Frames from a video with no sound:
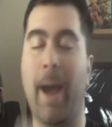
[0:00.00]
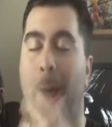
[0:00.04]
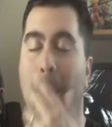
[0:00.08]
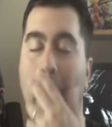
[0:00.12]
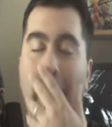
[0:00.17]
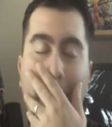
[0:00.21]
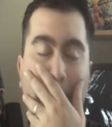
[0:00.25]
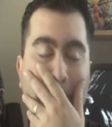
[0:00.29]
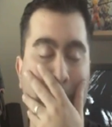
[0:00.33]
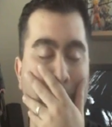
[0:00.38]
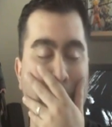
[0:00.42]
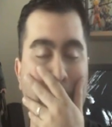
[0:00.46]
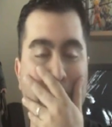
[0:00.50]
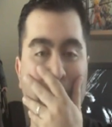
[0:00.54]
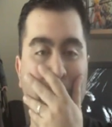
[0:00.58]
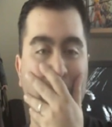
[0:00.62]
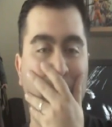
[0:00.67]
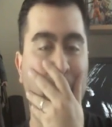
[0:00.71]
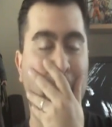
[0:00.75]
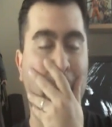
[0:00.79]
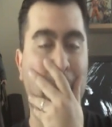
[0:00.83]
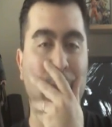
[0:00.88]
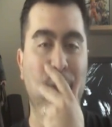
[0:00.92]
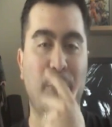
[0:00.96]
Um,
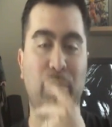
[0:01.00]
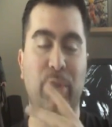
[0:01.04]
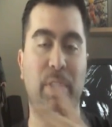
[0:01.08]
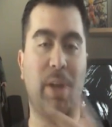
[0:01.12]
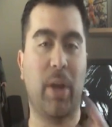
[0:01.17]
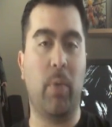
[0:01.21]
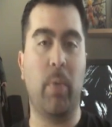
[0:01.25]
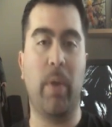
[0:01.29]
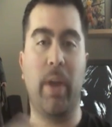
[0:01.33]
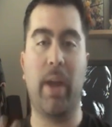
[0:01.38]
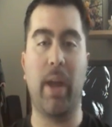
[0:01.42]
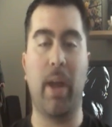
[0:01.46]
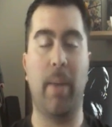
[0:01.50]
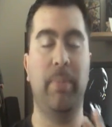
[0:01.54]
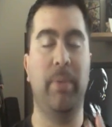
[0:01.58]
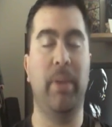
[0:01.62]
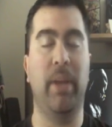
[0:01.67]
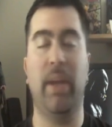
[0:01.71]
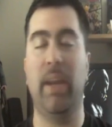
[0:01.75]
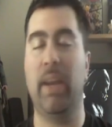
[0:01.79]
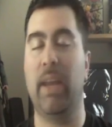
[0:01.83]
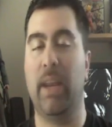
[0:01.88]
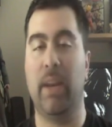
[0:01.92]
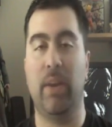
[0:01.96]
just a quick
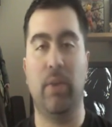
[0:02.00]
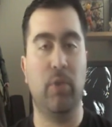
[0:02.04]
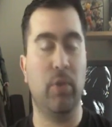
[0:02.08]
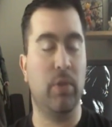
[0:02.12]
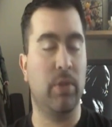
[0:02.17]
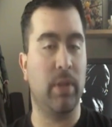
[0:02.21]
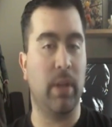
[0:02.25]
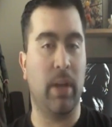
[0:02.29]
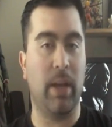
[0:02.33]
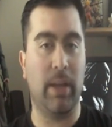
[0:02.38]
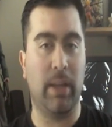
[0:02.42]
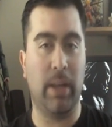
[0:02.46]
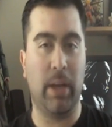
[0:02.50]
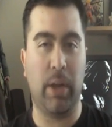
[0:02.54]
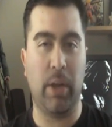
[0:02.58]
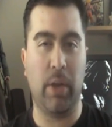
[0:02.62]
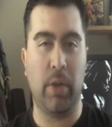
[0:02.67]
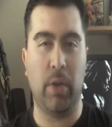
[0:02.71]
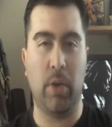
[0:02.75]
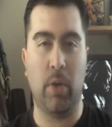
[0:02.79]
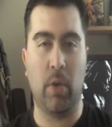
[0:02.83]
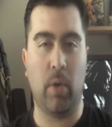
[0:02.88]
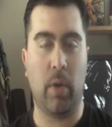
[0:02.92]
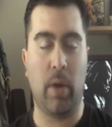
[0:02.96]
update and just uh, letting
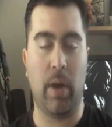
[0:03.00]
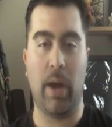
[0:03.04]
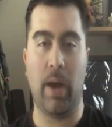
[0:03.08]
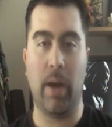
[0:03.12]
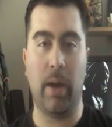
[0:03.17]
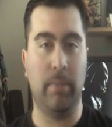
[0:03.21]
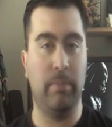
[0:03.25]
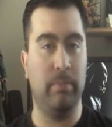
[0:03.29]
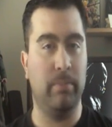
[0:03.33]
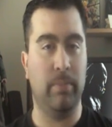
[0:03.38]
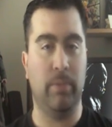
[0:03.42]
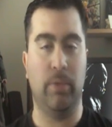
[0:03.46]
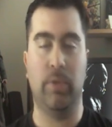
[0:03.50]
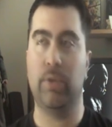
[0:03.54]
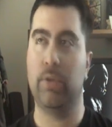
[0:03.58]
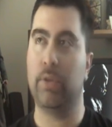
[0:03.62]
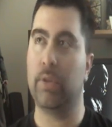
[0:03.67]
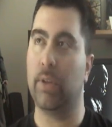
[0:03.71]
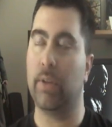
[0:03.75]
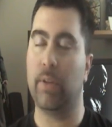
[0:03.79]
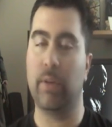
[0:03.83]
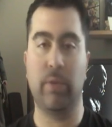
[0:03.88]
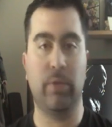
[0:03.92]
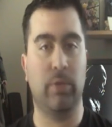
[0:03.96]
you know, uh,
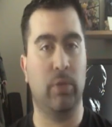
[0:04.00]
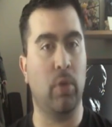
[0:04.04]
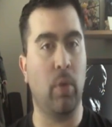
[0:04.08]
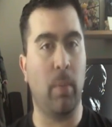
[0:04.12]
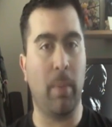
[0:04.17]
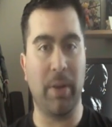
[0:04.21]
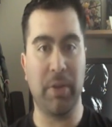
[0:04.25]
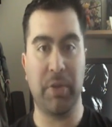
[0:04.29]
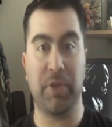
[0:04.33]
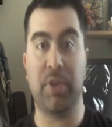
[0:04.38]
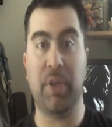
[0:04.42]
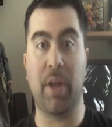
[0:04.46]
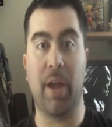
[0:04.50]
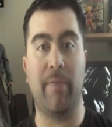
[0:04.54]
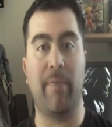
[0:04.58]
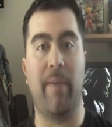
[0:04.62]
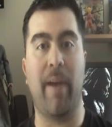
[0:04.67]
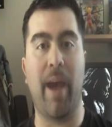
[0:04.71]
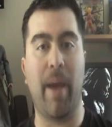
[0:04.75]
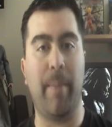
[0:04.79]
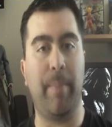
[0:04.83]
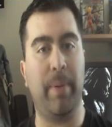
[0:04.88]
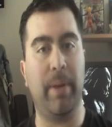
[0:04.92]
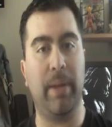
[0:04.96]
just uh, there's so much stuff
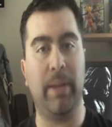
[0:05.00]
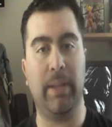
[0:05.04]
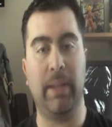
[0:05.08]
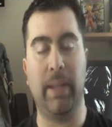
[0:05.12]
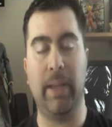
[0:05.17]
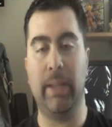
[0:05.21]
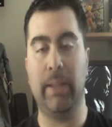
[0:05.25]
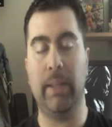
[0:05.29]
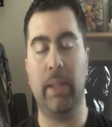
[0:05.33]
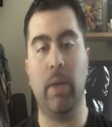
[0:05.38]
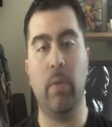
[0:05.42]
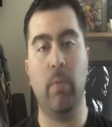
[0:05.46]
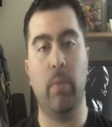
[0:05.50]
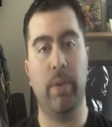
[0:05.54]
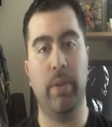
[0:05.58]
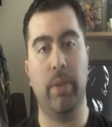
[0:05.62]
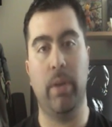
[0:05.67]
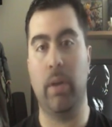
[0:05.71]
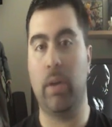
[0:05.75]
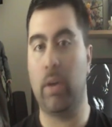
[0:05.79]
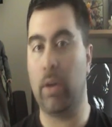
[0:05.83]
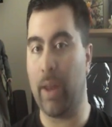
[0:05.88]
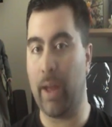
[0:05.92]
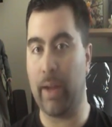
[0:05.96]
happening lately with
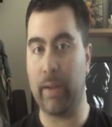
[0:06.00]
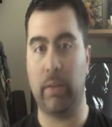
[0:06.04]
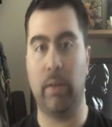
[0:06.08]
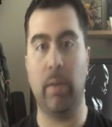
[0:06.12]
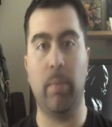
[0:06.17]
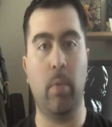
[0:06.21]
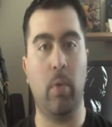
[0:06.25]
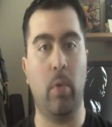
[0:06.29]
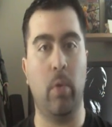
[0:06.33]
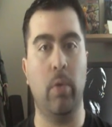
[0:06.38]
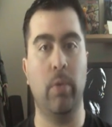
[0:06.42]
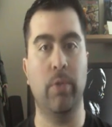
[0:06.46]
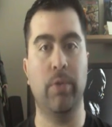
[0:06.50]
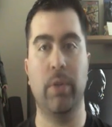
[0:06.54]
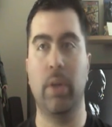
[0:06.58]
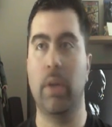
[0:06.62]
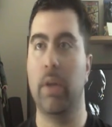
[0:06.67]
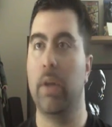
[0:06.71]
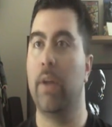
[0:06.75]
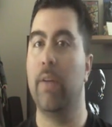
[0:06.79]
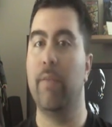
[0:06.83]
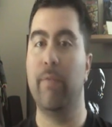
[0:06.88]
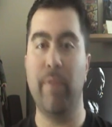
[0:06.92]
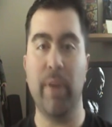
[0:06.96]
collectibles,
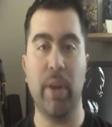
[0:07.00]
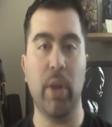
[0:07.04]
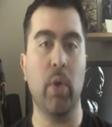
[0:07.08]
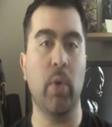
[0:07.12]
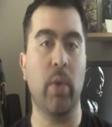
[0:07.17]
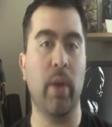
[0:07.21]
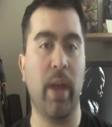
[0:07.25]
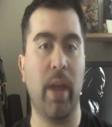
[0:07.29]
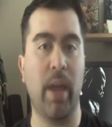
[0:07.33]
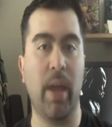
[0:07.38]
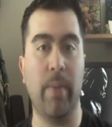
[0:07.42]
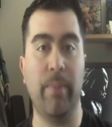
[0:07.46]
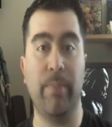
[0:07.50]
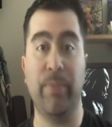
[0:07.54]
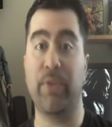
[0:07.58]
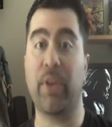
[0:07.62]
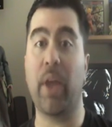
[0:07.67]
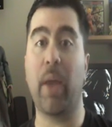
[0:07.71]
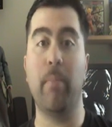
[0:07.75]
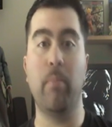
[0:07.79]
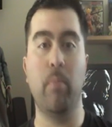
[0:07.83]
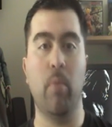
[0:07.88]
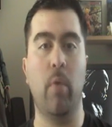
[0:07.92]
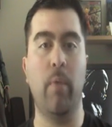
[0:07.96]
video games,
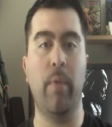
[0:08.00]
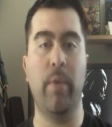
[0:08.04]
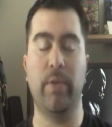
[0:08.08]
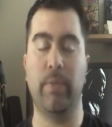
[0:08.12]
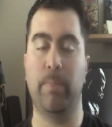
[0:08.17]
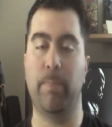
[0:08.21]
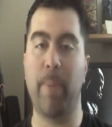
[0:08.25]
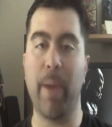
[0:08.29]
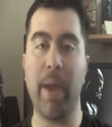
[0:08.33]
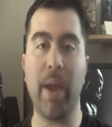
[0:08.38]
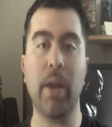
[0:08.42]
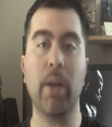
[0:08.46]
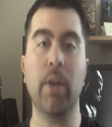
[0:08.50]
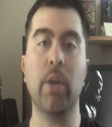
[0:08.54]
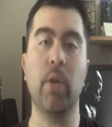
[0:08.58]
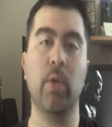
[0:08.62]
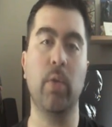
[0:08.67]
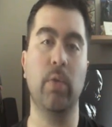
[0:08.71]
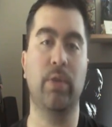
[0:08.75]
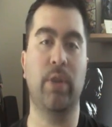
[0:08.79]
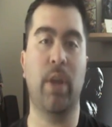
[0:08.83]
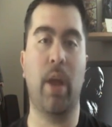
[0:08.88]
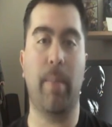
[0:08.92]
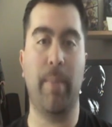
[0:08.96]
and movies. Big
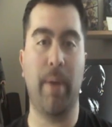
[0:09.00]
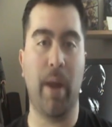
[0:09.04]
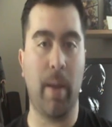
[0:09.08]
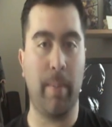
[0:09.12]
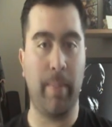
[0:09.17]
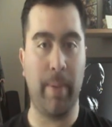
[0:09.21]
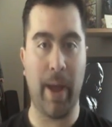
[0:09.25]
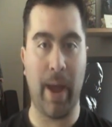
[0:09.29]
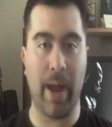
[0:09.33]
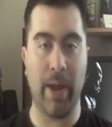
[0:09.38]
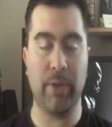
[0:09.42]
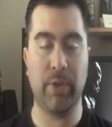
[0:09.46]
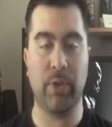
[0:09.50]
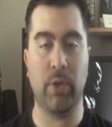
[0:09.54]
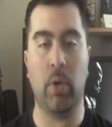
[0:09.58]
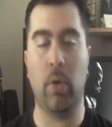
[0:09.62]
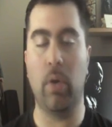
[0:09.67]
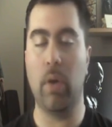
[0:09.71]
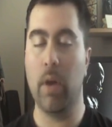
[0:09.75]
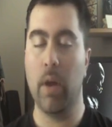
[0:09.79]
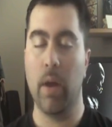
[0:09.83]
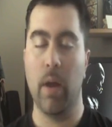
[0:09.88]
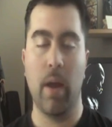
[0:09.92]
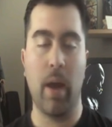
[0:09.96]
news coming up, guys.
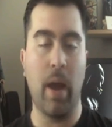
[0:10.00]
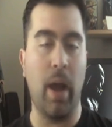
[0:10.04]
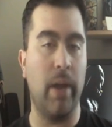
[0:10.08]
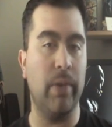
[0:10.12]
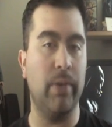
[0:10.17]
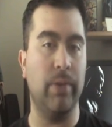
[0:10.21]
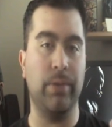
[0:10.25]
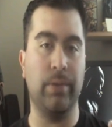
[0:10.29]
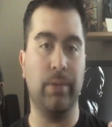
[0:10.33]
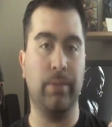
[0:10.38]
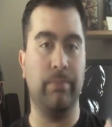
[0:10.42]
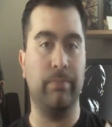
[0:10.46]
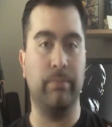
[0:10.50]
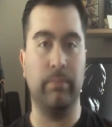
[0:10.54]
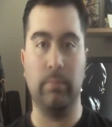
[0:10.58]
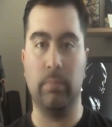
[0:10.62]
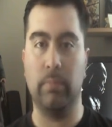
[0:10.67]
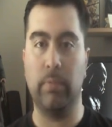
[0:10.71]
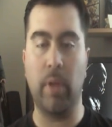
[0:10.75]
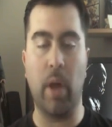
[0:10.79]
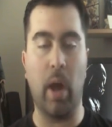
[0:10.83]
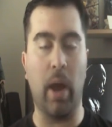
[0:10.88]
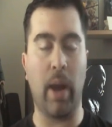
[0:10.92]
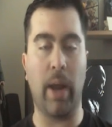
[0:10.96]
So I just
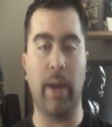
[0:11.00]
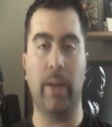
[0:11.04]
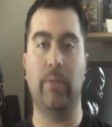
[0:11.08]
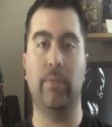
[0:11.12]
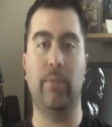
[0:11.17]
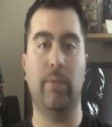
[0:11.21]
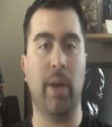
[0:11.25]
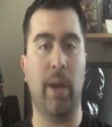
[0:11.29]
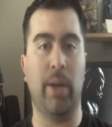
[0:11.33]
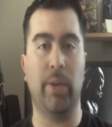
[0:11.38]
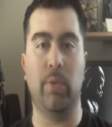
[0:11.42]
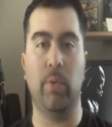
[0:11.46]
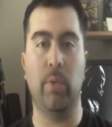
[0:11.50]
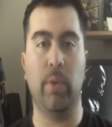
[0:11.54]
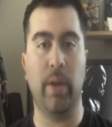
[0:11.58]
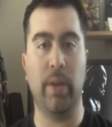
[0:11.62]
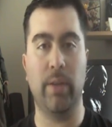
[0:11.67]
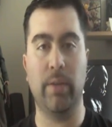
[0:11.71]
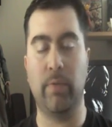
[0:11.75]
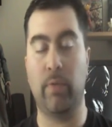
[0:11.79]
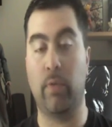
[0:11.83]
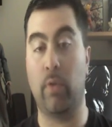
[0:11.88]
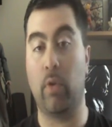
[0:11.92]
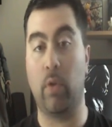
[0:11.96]
thought I'd, i do
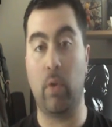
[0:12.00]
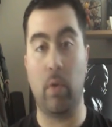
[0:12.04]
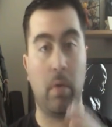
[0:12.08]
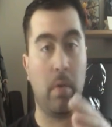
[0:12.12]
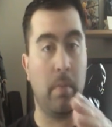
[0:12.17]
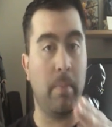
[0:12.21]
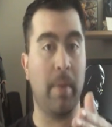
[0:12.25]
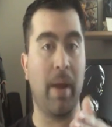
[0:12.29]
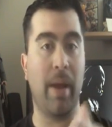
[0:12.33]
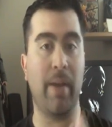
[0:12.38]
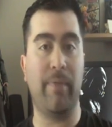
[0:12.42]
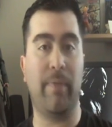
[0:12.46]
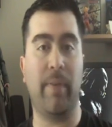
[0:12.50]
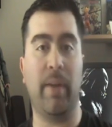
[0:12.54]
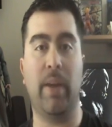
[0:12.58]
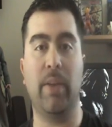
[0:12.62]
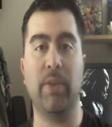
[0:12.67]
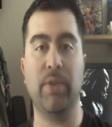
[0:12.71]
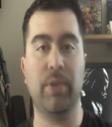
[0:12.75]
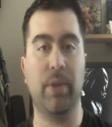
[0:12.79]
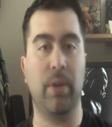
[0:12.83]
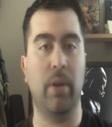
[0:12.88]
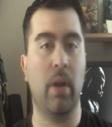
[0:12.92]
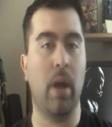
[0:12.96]
this for my
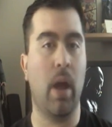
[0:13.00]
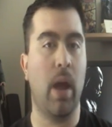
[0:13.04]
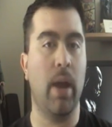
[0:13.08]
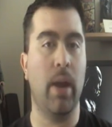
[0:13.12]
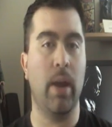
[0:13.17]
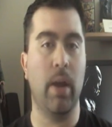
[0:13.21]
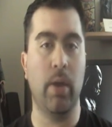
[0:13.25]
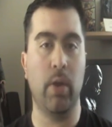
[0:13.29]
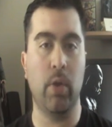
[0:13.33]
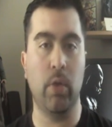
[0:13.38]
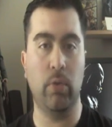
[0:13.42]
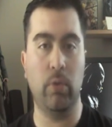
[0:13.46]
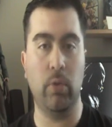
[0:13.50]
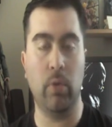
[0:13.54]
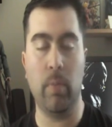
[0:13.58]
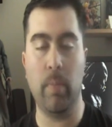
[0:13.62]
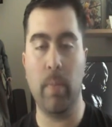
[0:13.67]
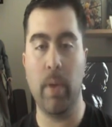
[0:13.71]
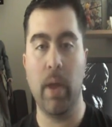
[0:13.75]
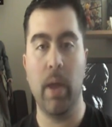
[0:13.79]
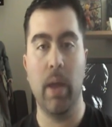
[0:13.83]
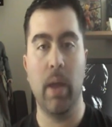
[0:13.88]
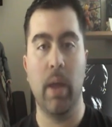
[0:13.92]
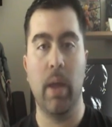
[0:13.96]
fans here at uh,
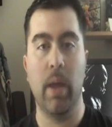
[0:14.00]
YouTube,